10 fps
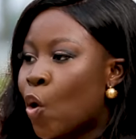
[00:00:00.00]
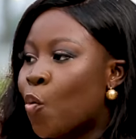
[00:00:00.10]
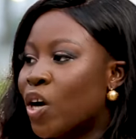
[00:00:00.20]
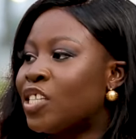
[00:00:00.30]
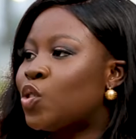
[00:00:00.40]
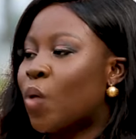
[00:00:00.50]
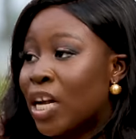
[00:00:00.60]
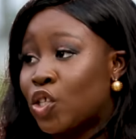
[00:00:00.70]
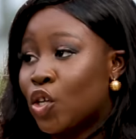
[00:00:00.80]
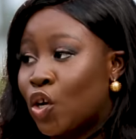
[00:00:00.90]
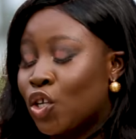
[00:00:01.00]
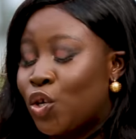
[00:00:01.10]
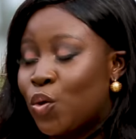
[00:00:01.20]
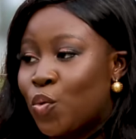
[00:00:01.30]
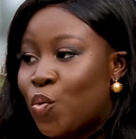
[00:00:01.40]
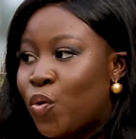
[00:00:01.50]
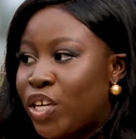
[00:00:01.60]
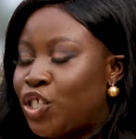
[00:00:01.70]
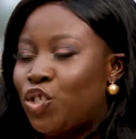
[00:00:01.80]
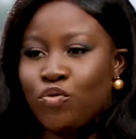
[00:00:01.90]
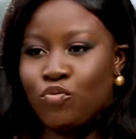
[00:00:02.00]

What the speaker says: what is one song you wish you